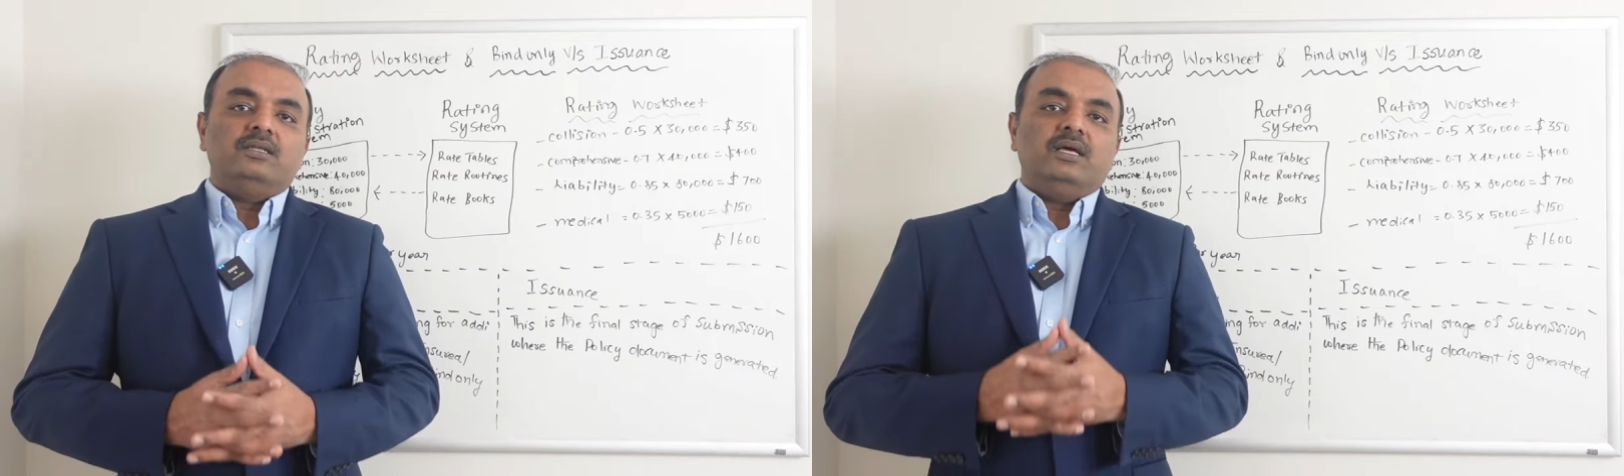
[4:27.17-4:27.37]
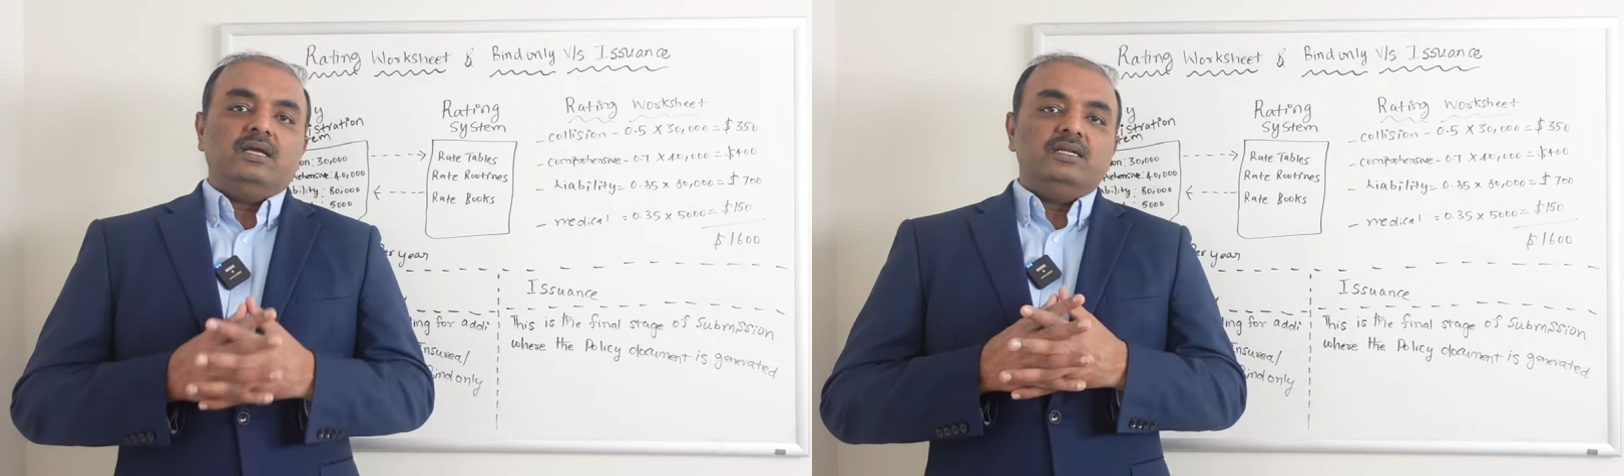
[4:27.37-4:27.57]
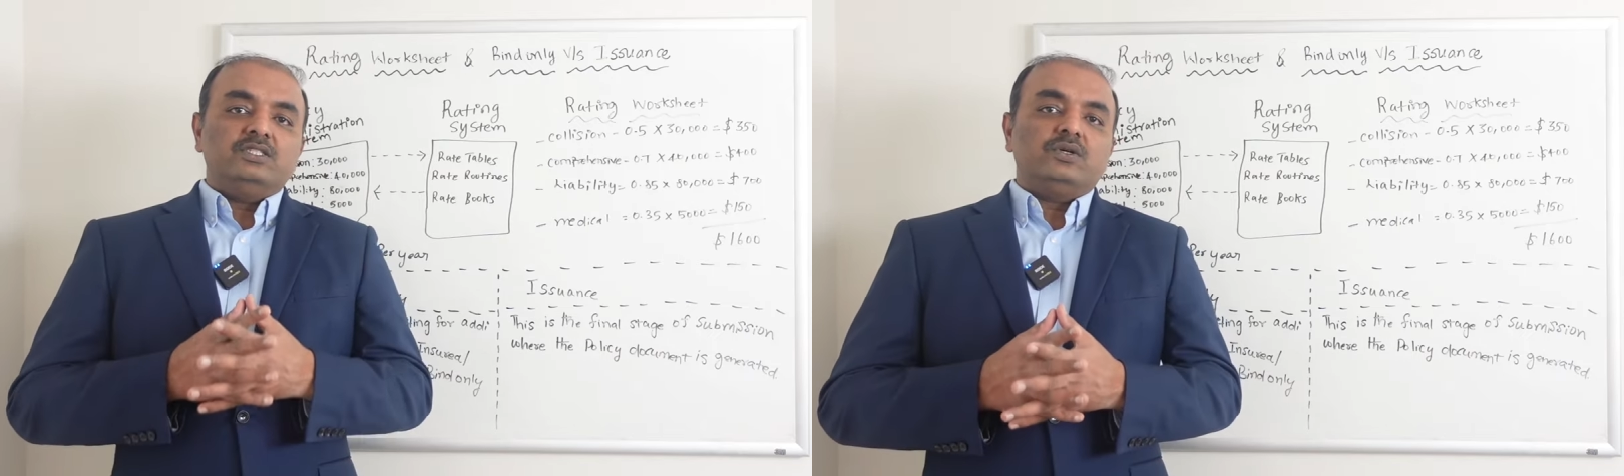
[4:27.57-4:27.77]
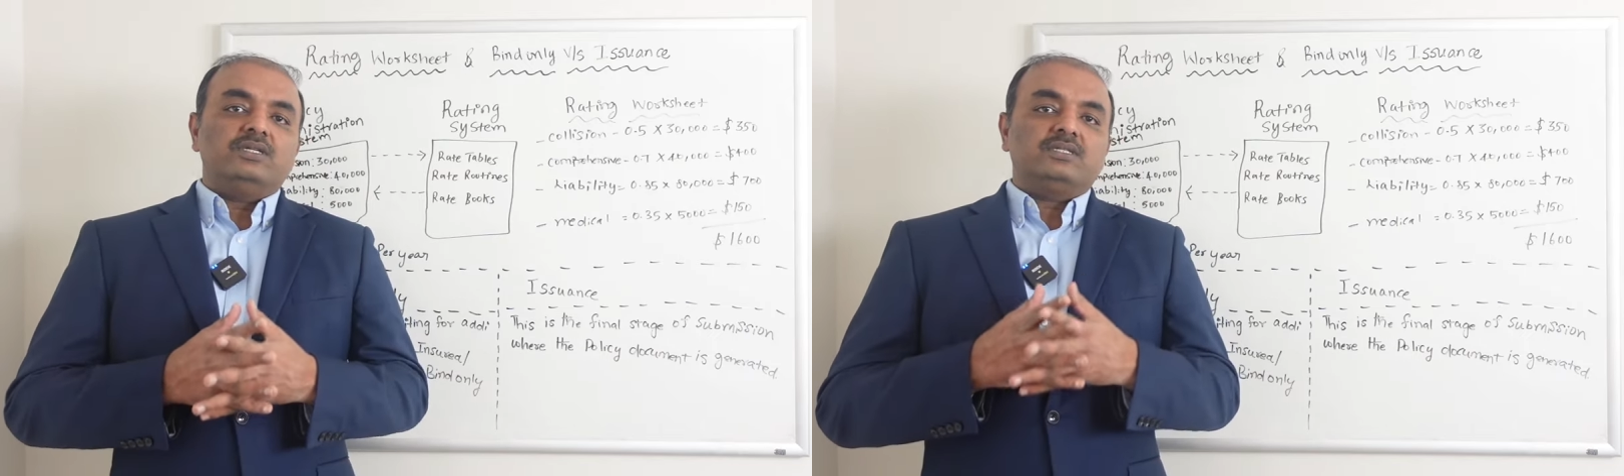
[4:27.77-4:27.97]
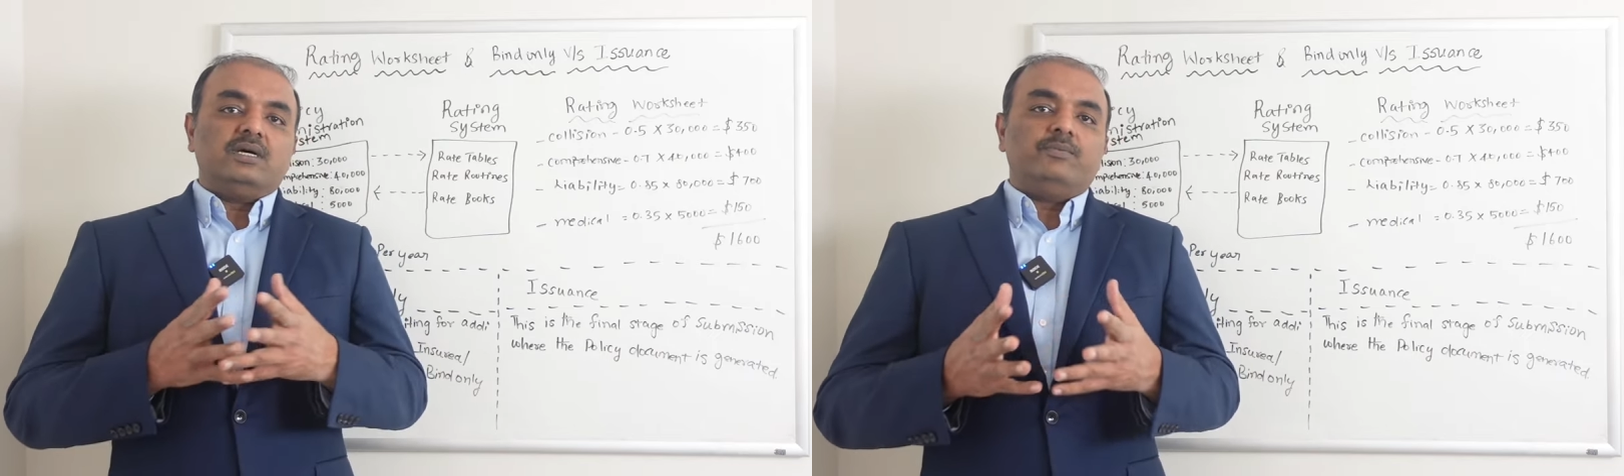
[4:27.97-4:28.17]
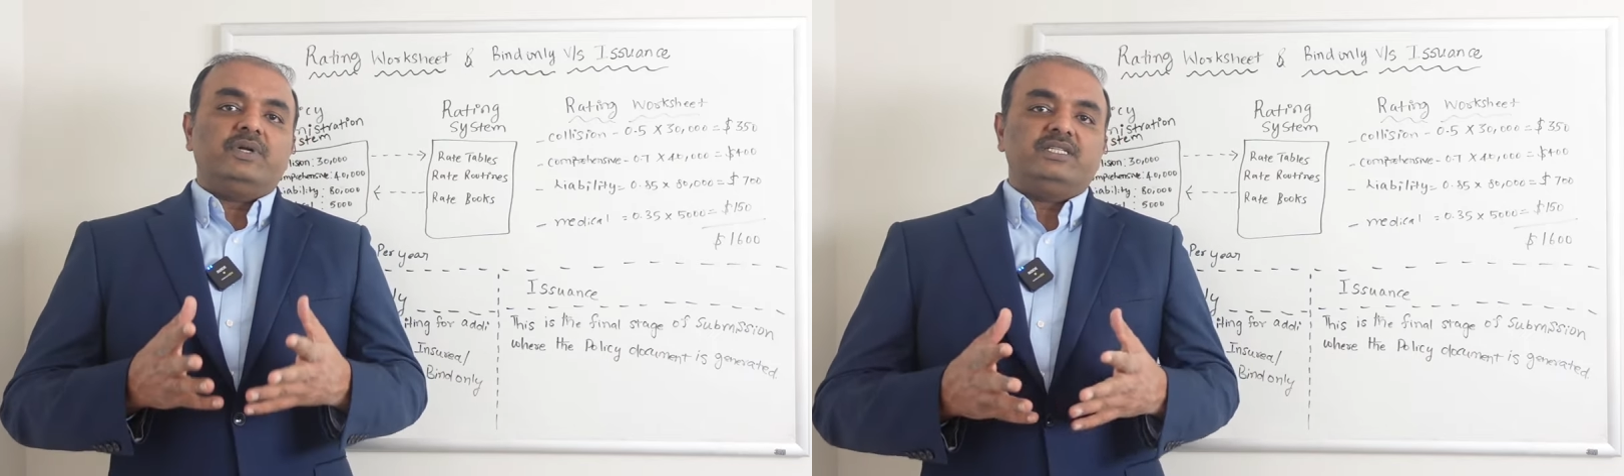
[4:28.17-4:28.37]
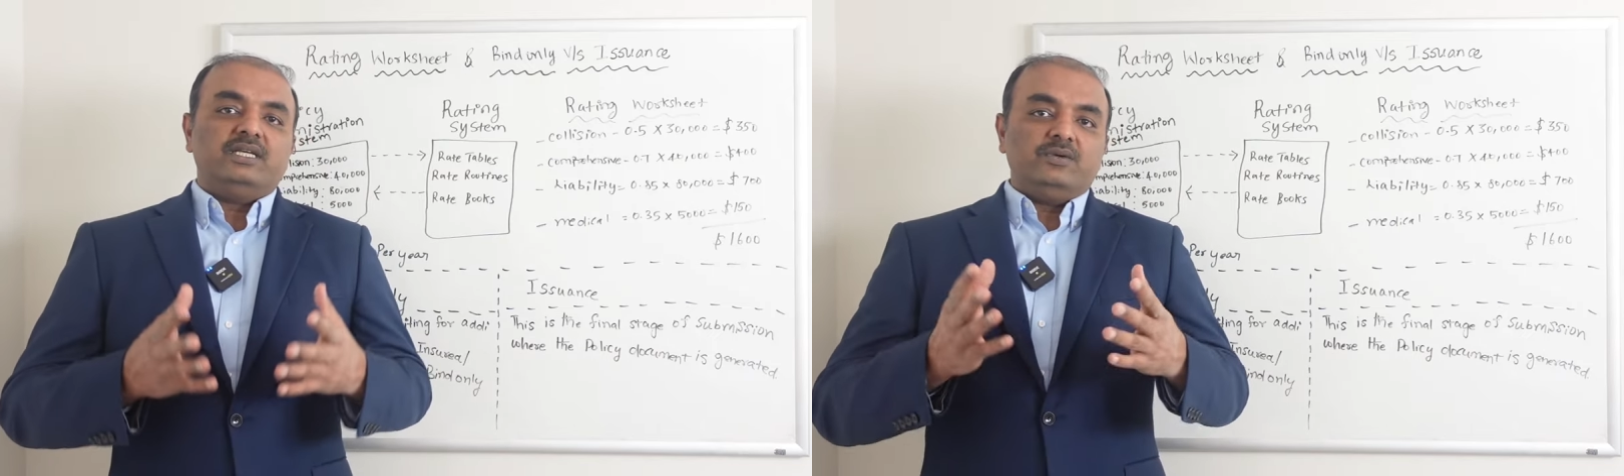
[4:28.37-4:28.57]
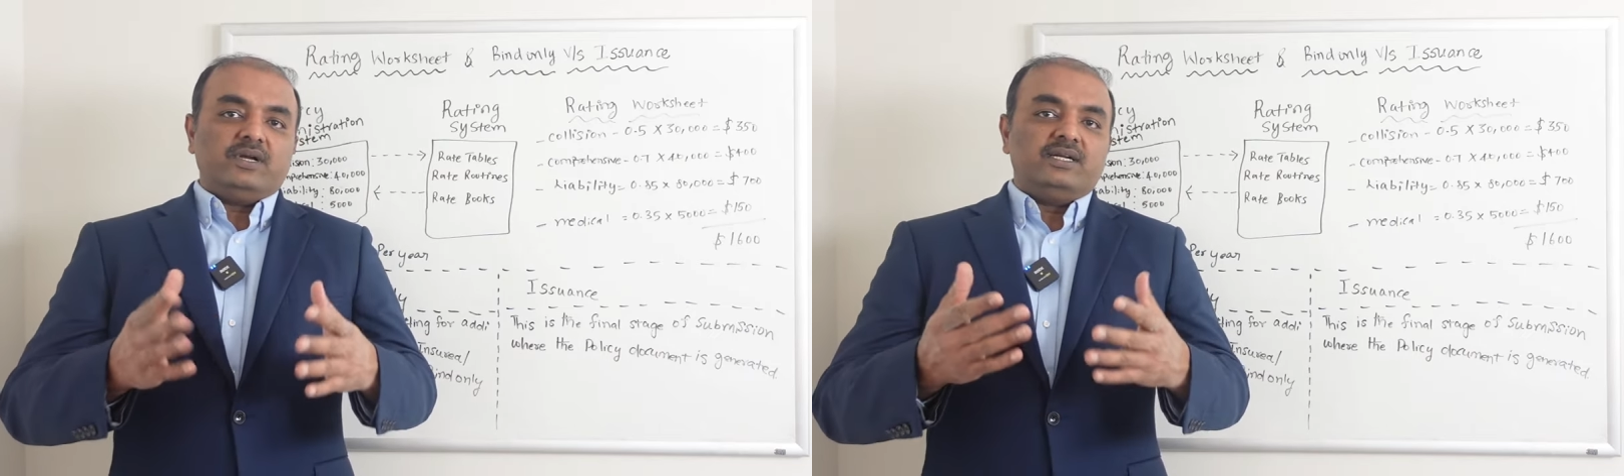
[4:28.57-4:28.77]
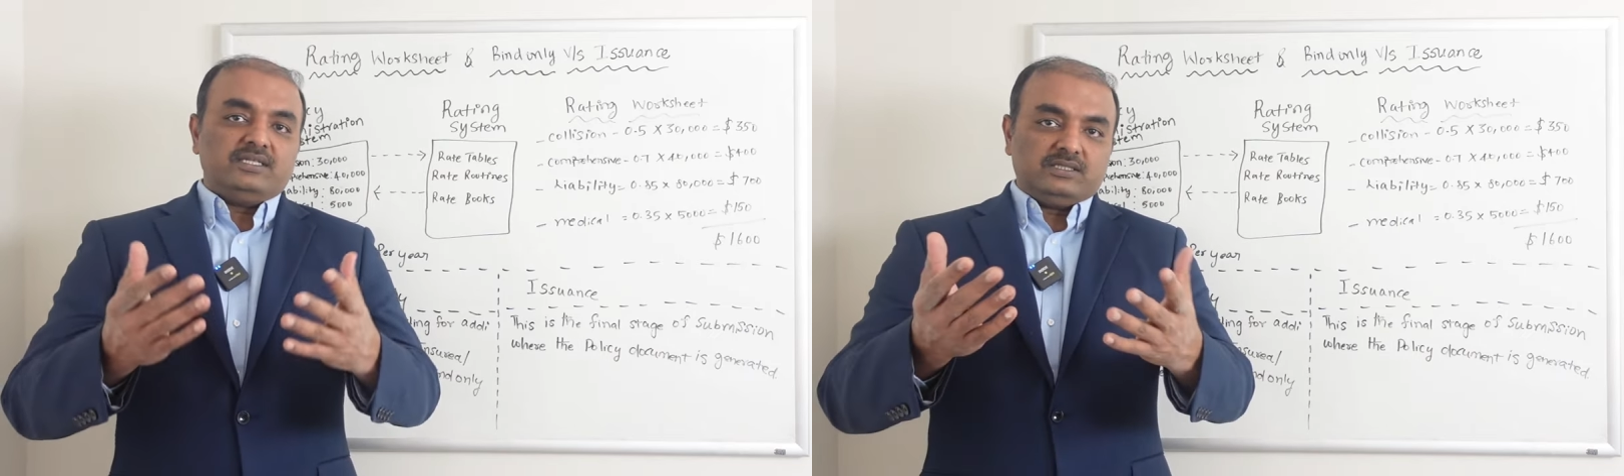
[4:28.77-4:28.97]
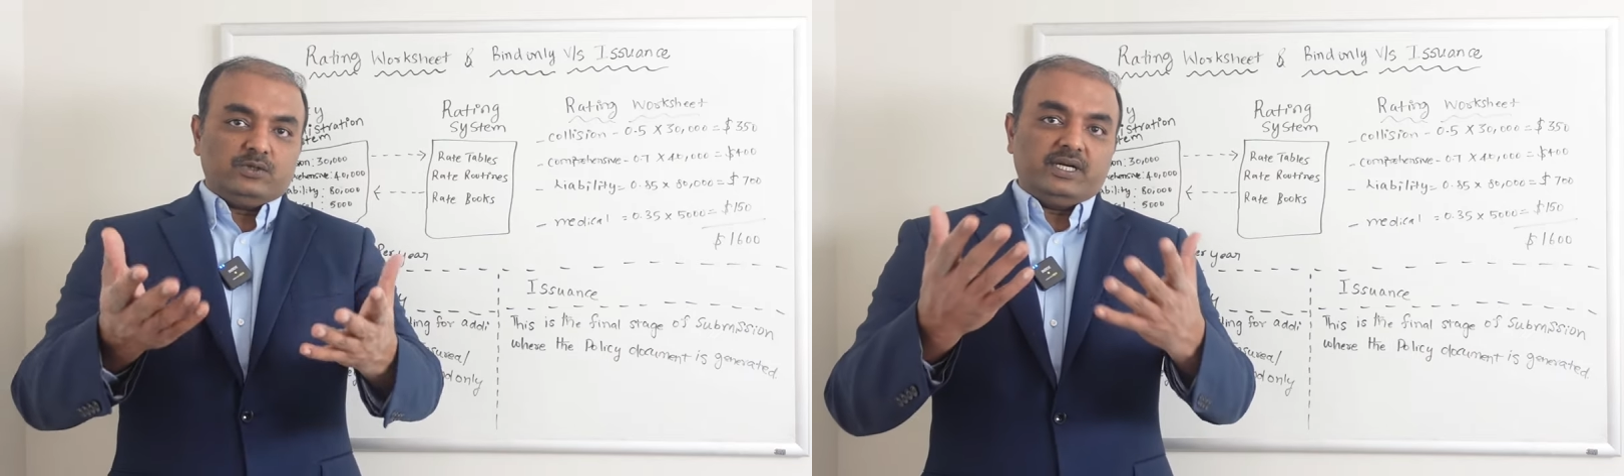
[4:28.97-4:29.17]
the insurance company, say you are a
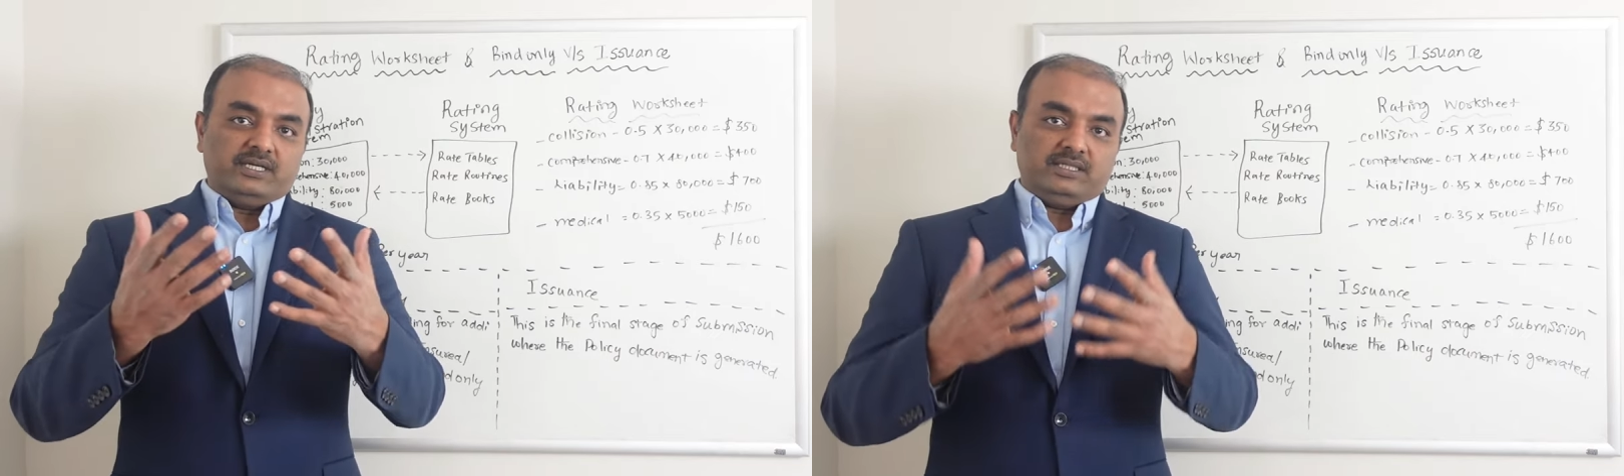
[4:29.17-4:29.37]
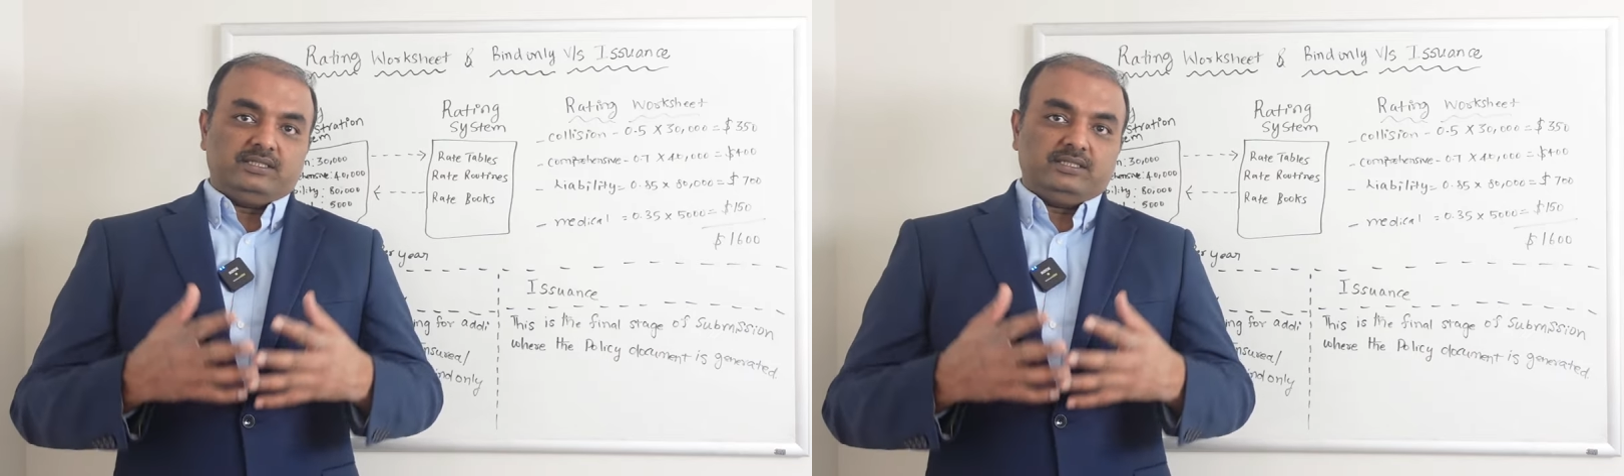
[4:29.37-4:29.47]
student,